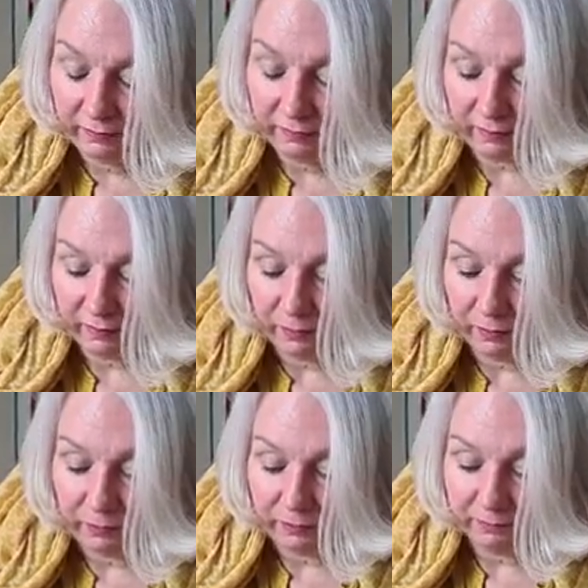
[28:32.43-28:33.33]

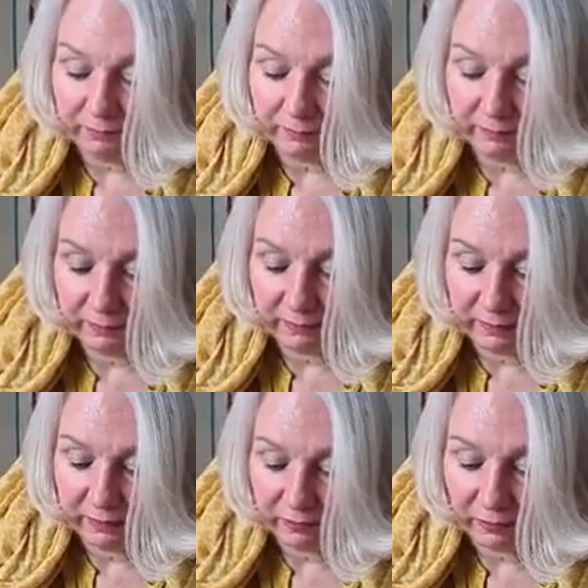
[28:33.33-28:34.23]
So
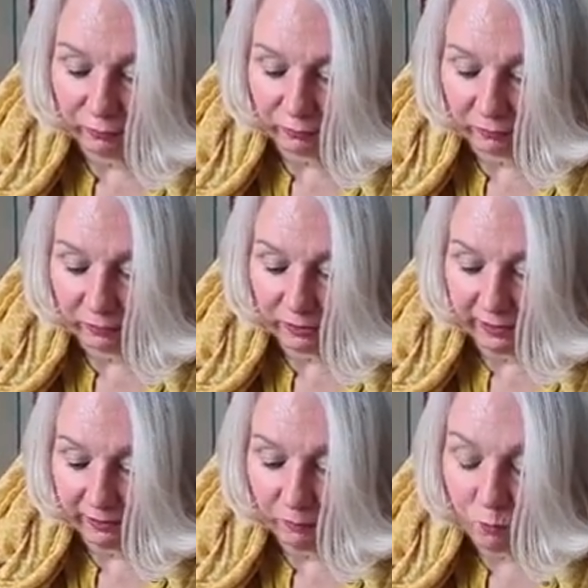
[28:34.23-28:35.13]
you're not just
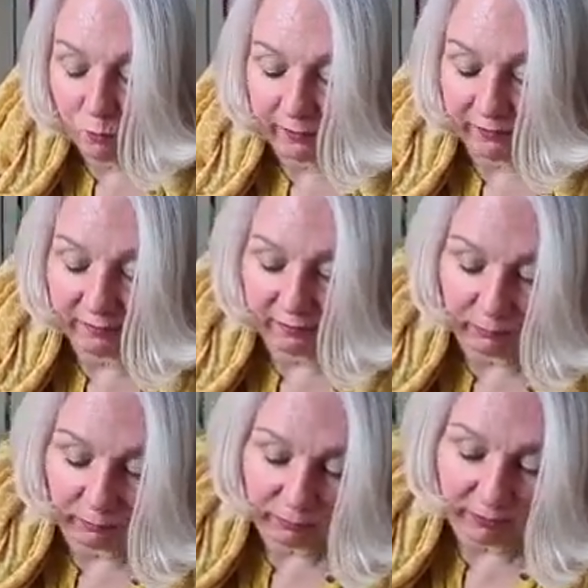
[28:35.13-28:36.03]
relying on one
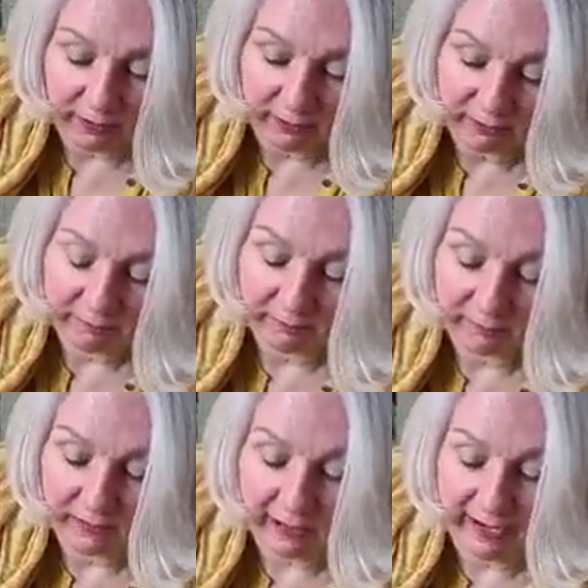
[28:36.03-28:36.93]
single thread.
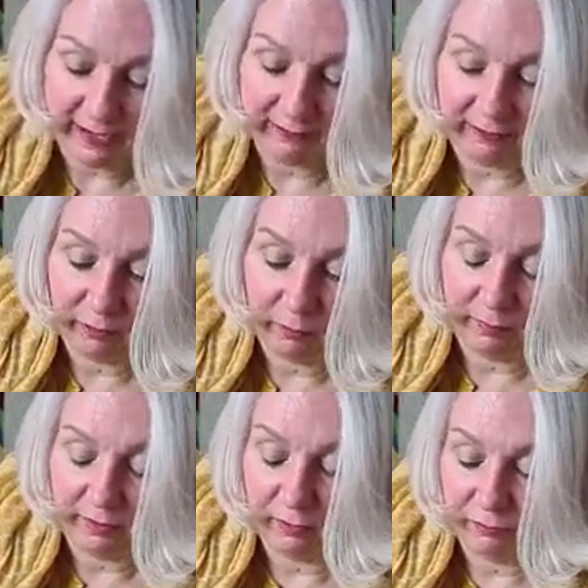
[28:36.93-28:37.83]
It adds a little
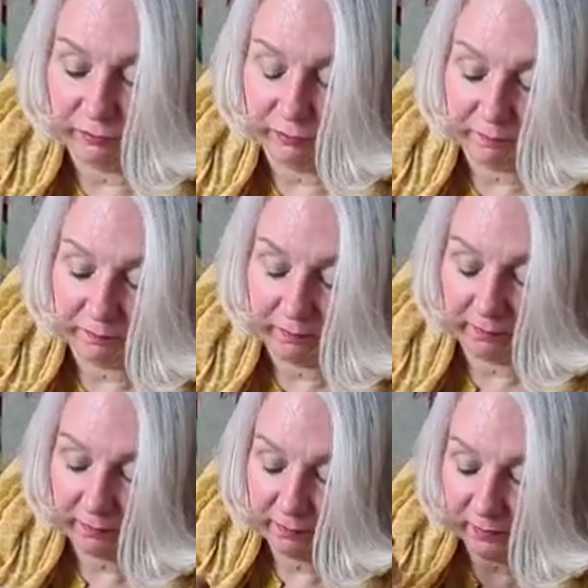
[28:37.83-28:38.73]
bit of
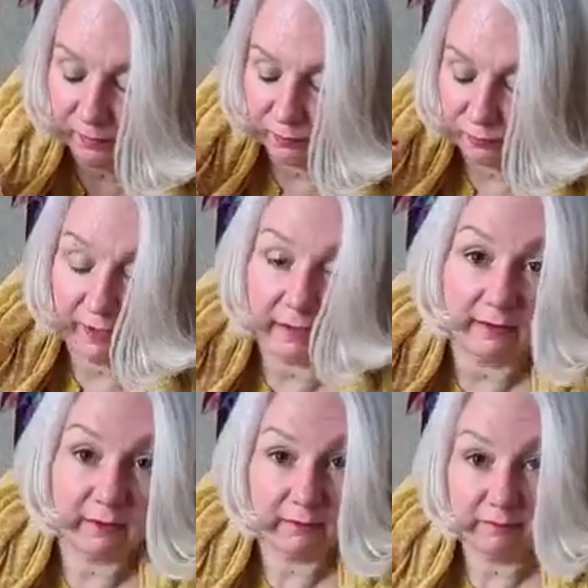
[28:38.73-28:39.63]

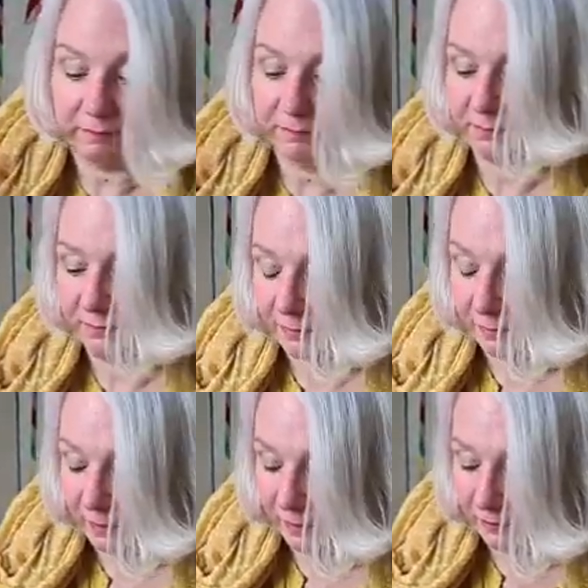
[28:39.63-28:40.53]
strength
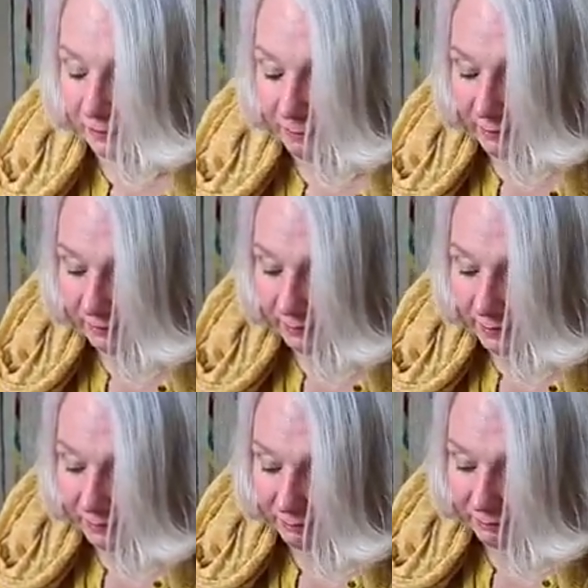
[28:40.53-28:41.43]
and stability.